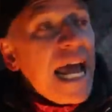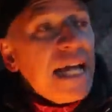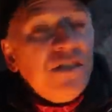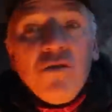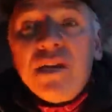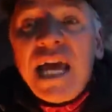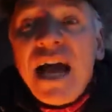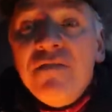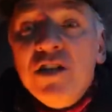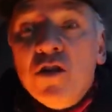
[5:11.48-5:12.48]
And so
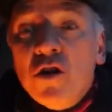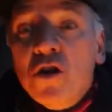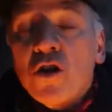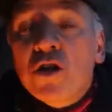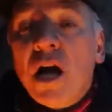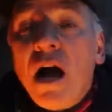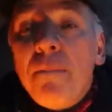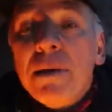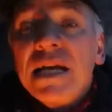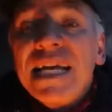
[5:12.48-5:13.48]
Kevin heard
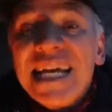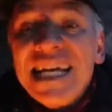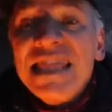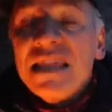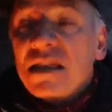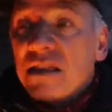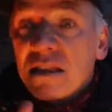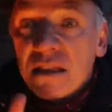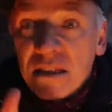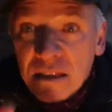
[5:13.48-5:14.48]
up in
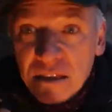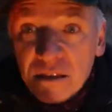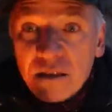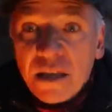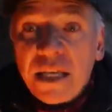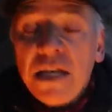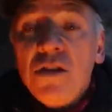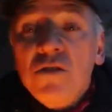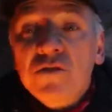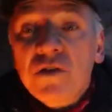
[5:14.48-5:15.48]
the
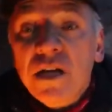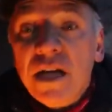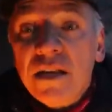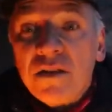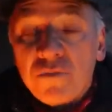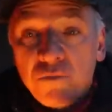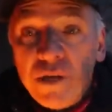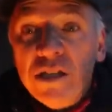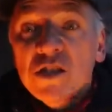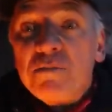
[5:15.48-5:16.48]
hills and the
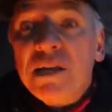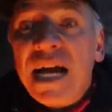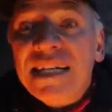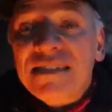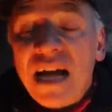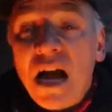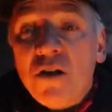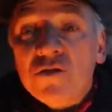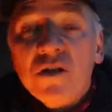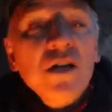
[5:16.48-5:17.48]
ridges behind his
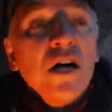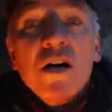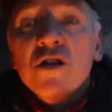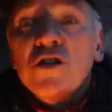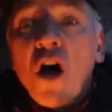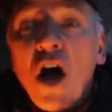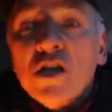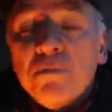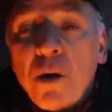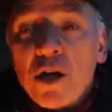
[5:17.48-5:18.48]
house, the
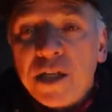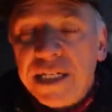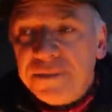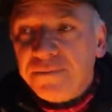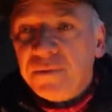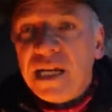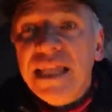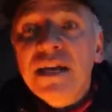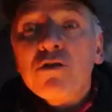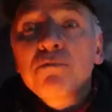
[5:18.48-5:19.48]
dogs barking.
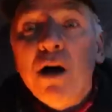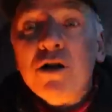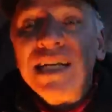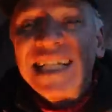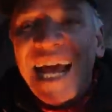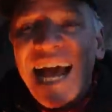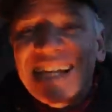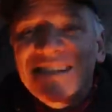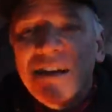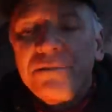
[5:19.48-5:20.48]
And they were barking
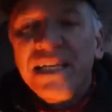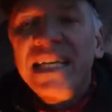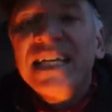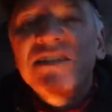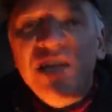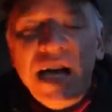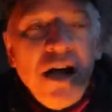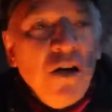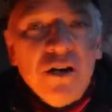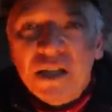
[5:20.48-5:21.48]
at something. He could
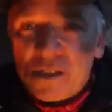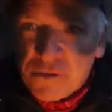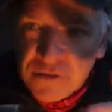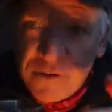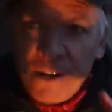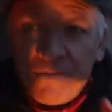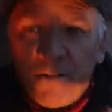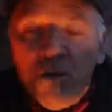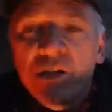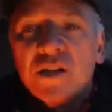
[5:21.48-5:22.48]
tell because it was very
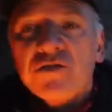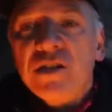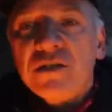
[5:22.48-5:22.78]
focused.